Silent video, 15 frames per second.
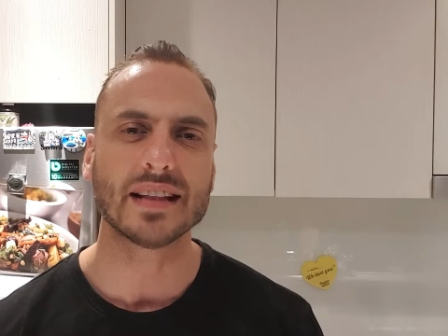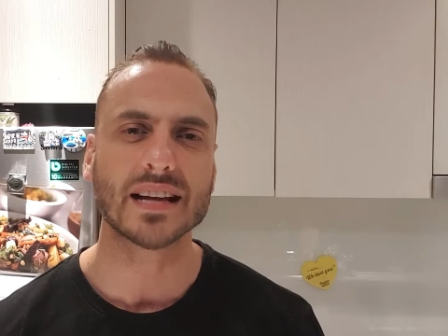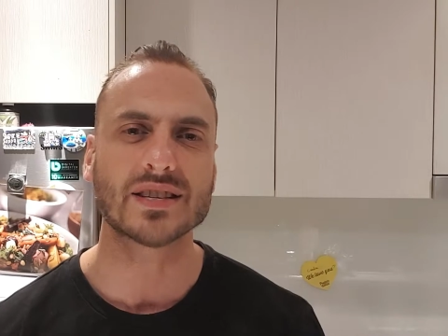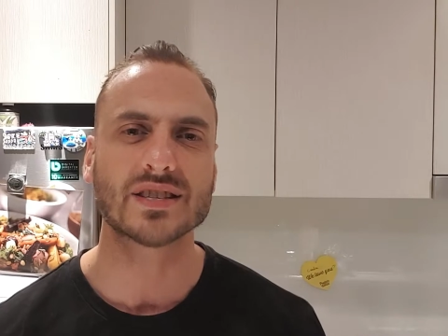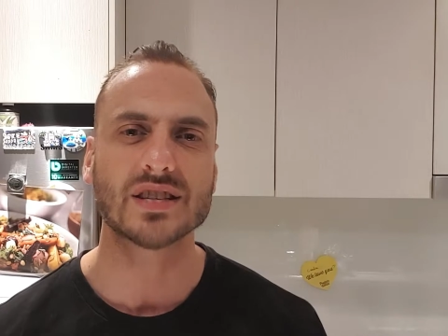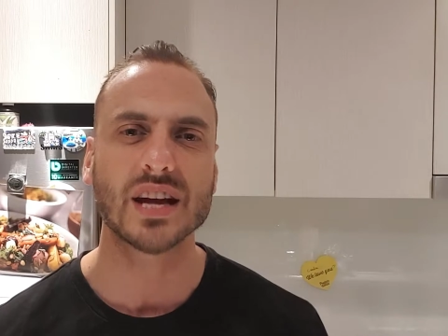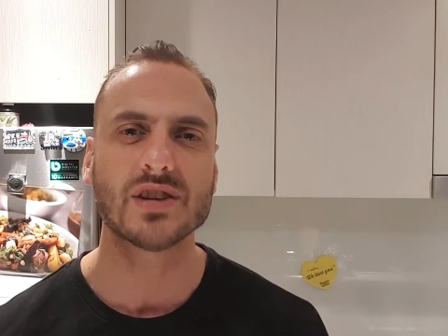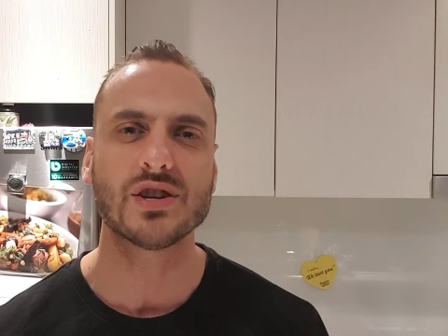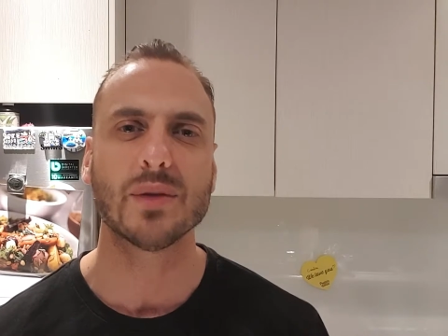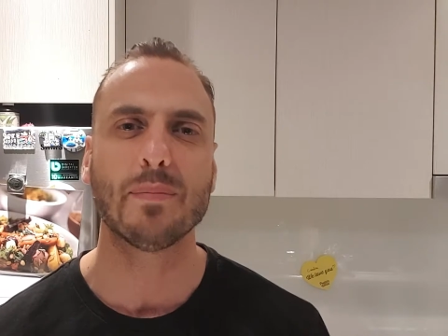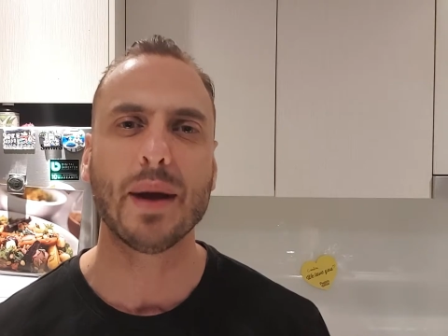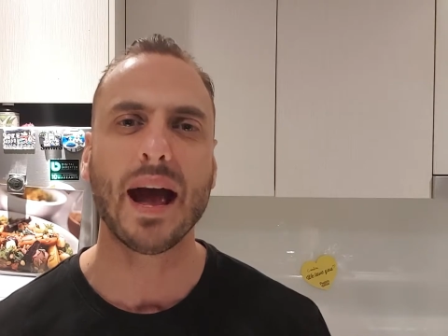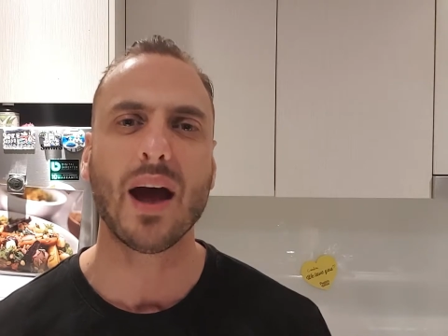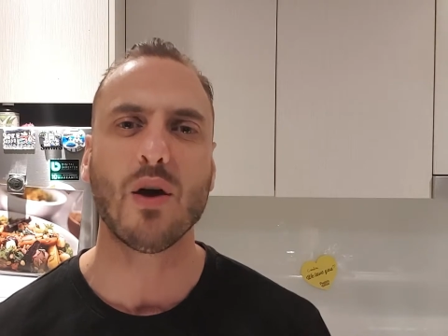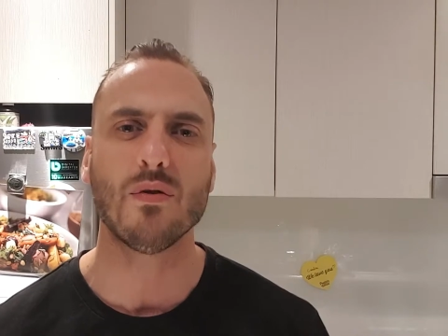that's such a
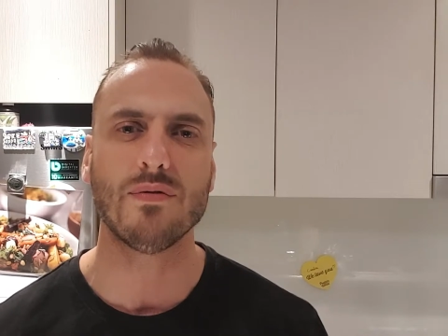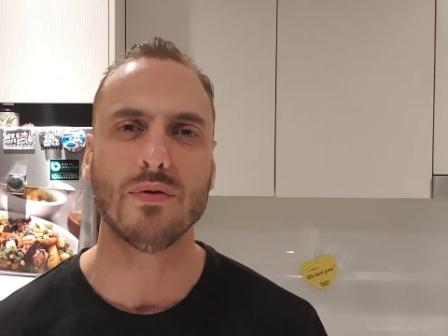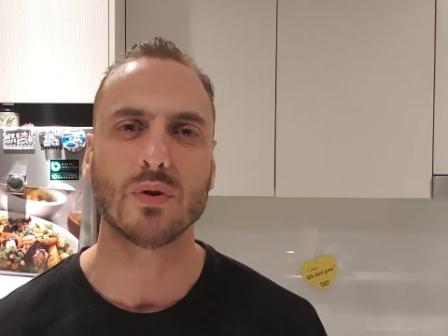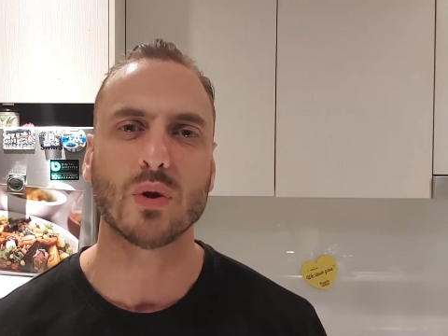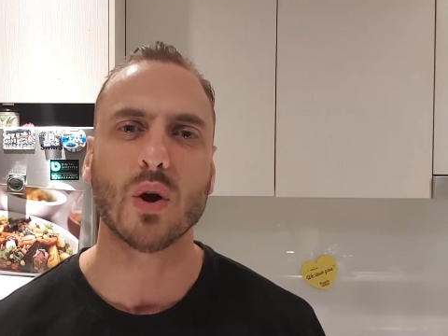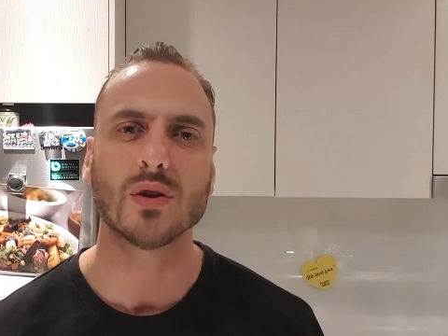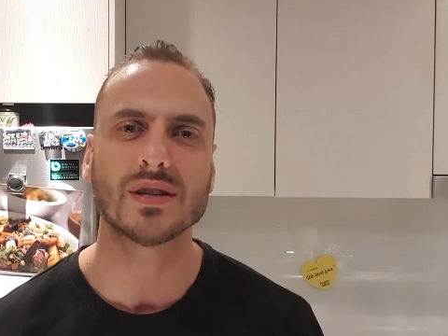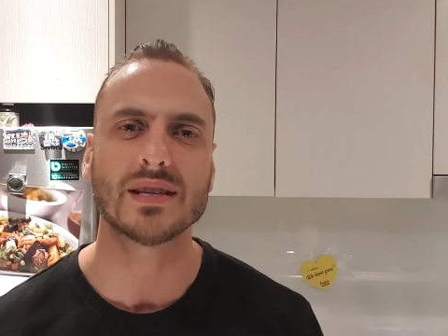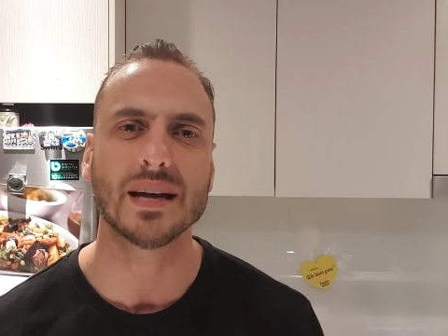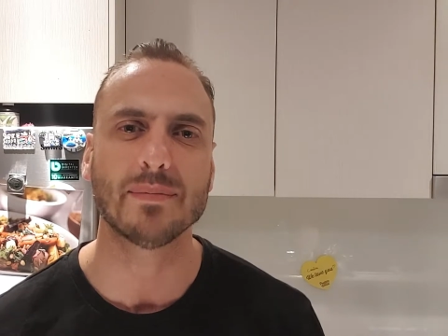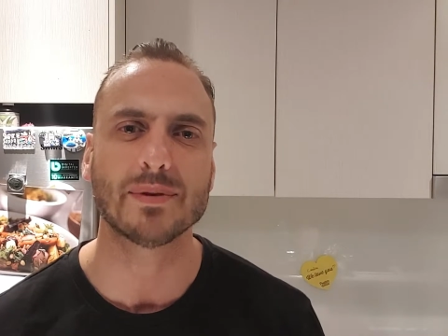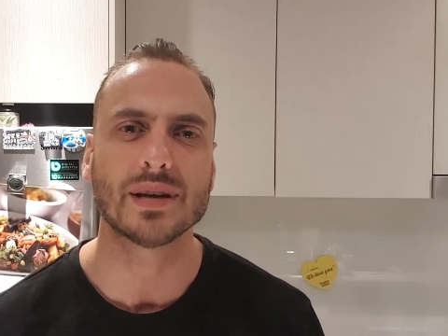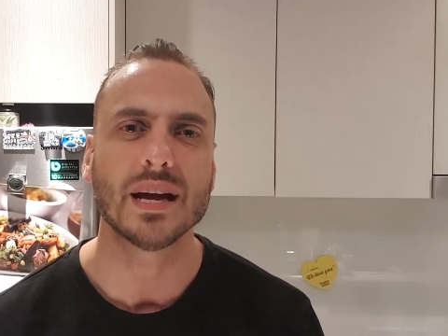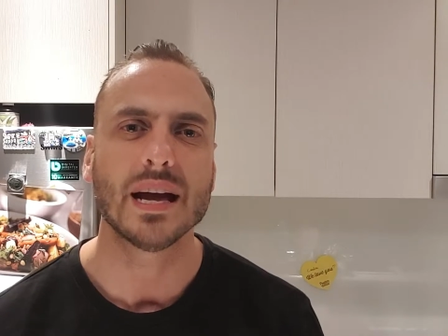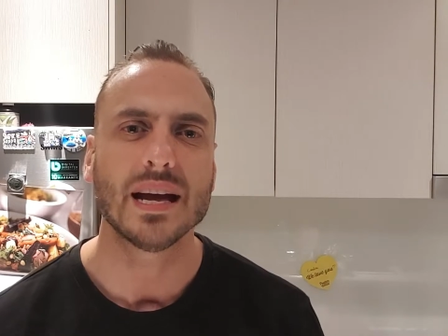powerful
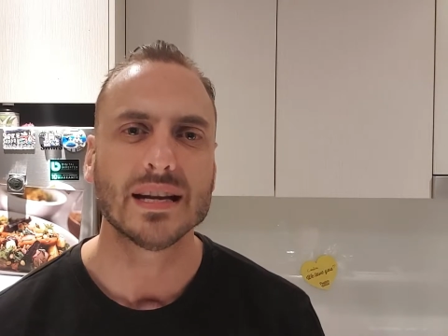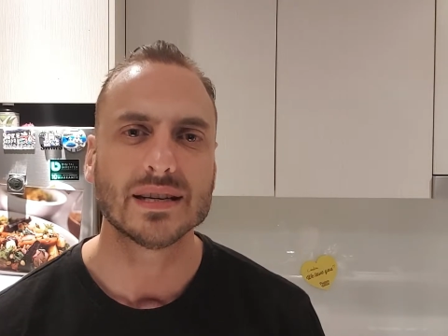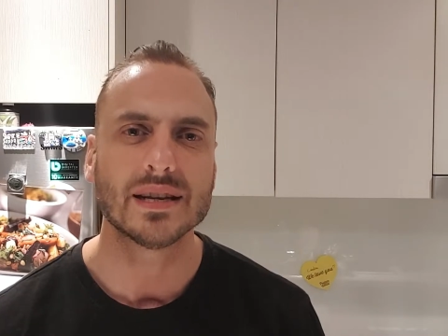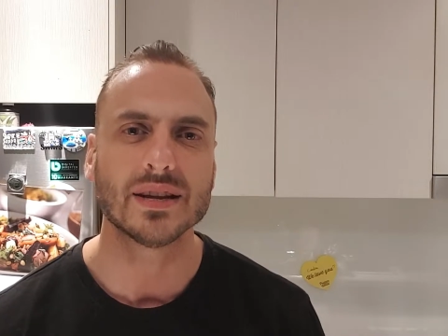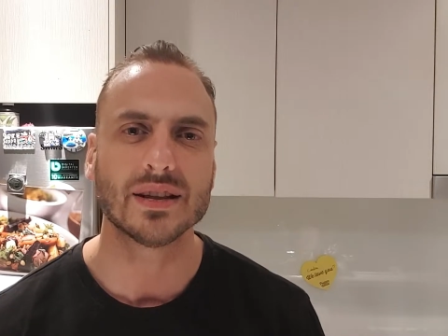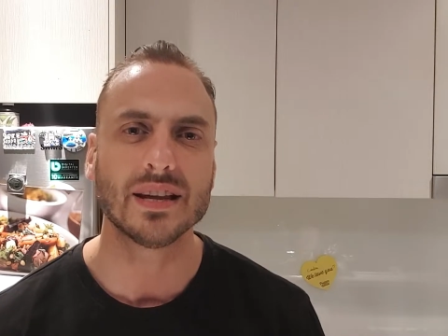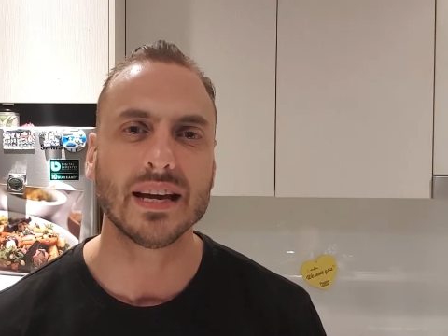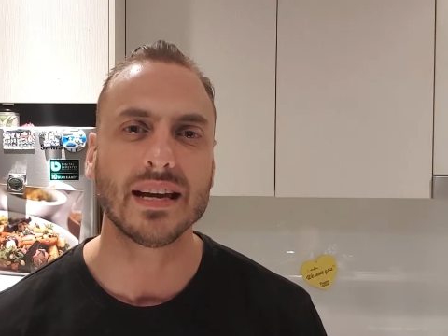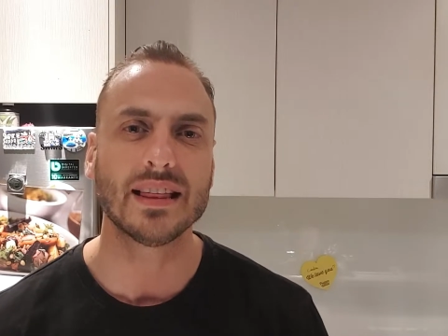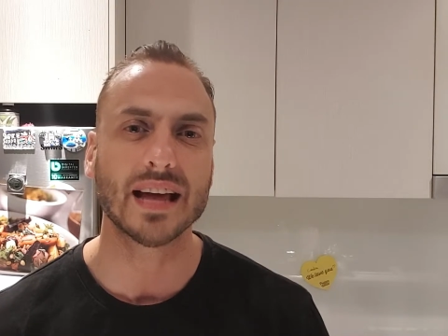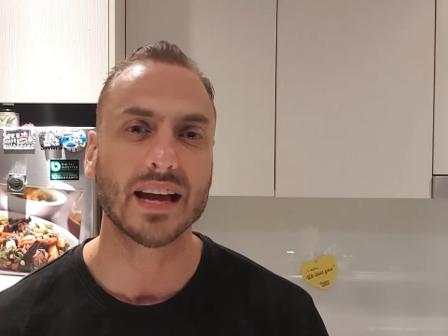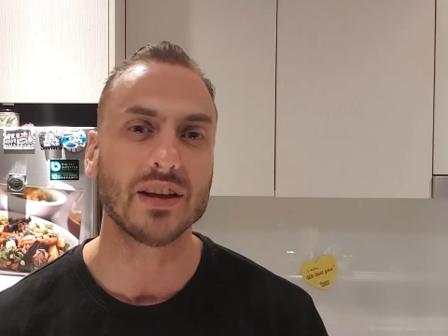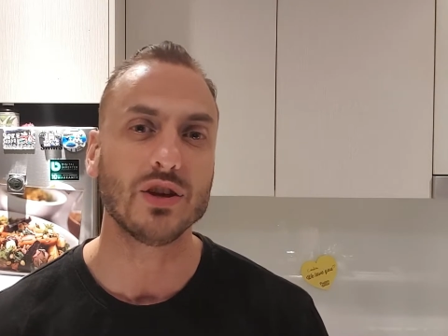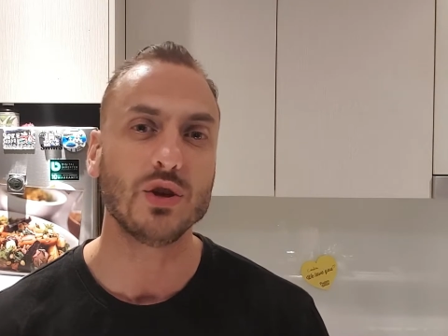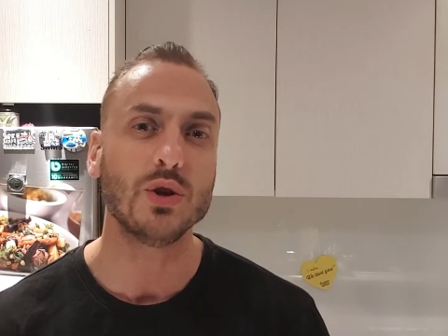concept, to think
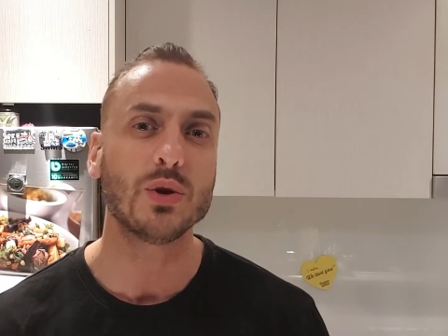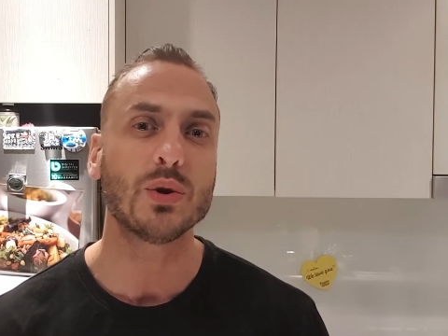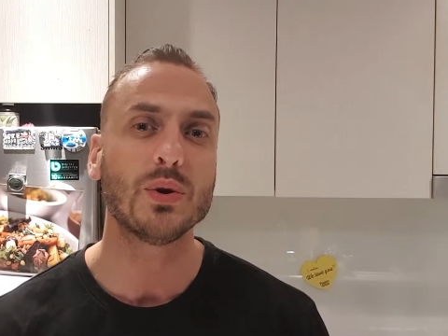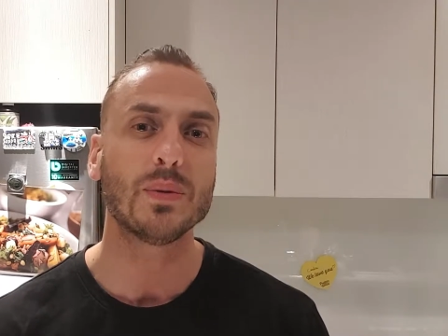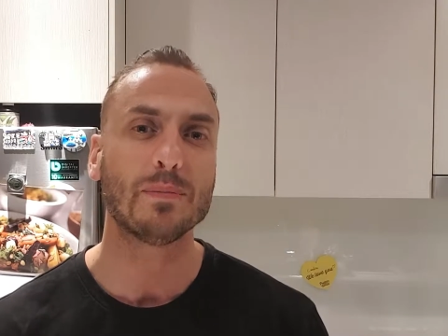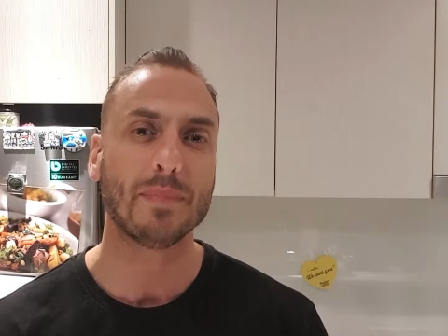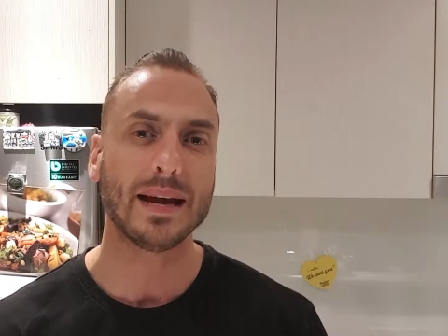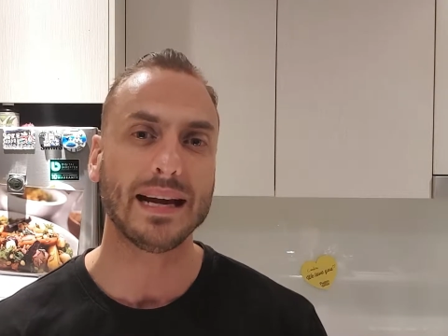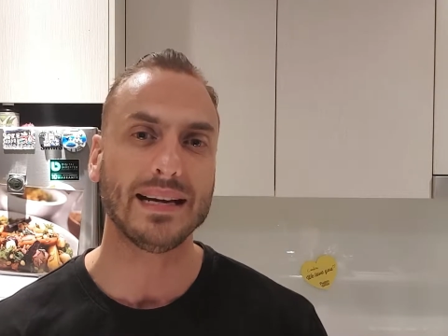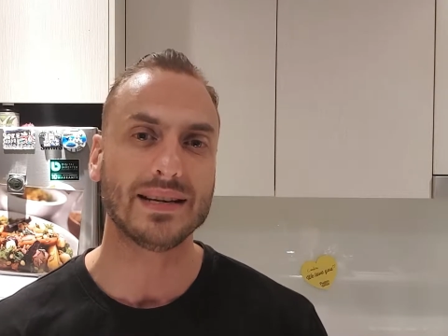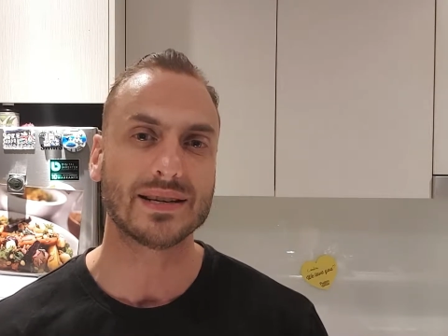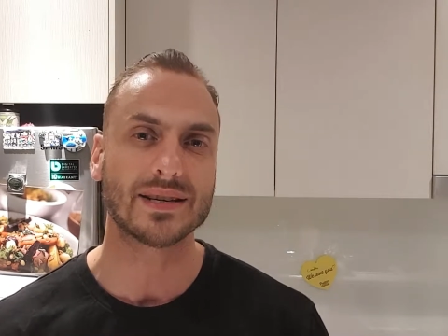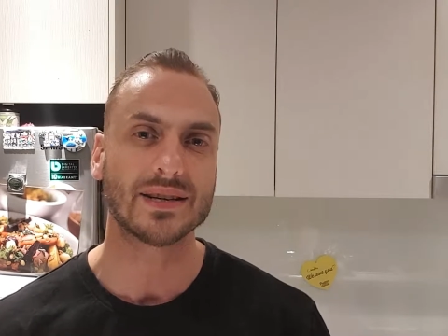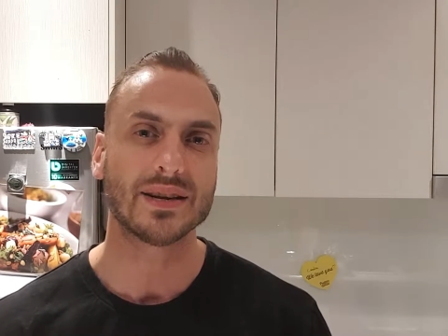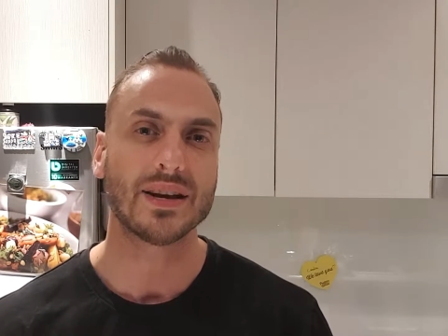that you could
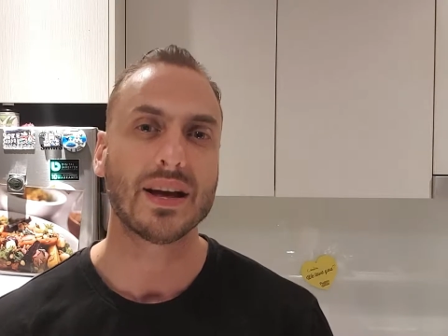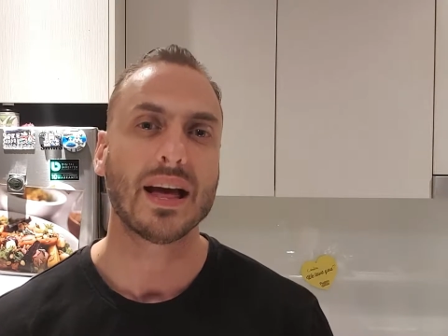meet